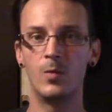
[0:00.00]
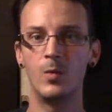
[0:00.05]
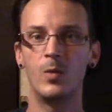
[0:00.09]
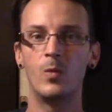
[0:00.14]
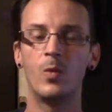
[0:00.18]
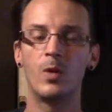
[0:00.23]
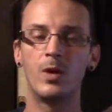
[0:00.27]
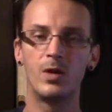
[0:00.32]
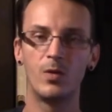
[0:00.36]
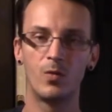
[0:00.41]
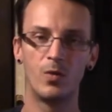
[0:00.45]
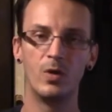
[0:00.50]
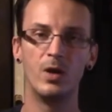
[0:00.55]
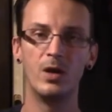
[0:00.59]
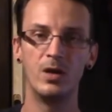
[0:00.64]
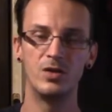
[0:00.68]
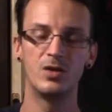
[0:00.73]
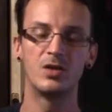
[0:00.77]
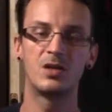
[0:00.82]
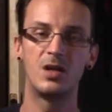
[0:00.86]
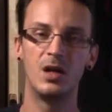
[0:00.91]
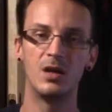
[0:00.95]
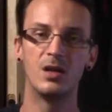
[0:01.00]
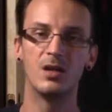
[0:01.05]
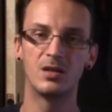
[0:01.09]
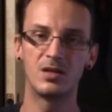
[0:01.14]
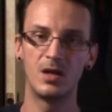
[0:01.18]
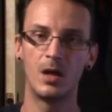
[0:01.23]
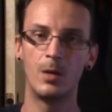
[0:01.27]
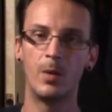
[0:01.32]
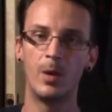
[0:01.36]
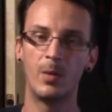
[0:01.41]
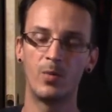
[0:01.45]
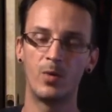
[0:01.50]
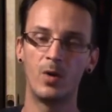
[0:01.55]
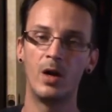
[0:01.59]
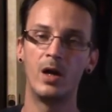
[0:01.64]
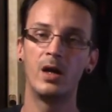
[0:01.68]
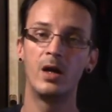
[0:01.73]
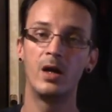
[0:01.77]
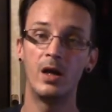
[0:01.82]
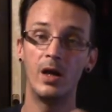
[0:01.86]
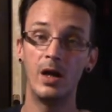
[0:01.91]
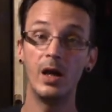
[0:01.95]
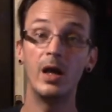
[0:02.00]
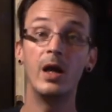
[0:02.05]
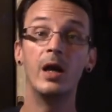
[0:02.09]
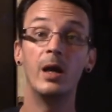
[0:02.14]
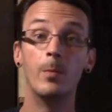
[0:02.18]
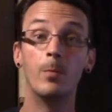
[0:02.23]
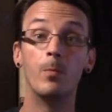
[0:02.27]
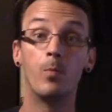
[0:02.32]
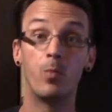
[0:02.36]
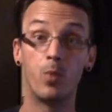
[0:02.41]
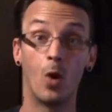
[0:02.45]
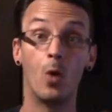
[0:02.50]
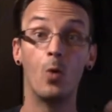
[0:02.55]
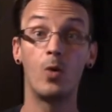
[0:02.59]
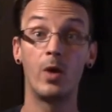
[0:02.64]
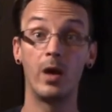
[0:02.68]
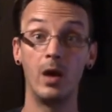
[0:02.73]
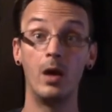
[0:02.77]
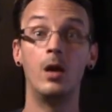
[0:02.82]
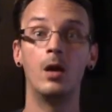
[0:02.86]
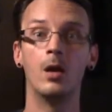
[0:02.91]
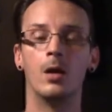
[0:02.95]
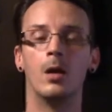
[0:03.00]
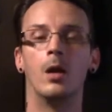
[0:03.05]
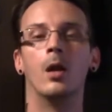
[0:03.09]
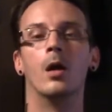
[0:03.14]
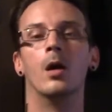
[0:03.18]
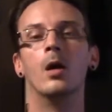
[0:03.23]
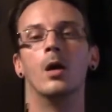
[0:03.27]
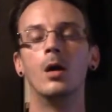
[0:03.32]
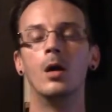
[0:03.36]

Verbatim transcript: We wanted to really just get the sub up running, get it broke in.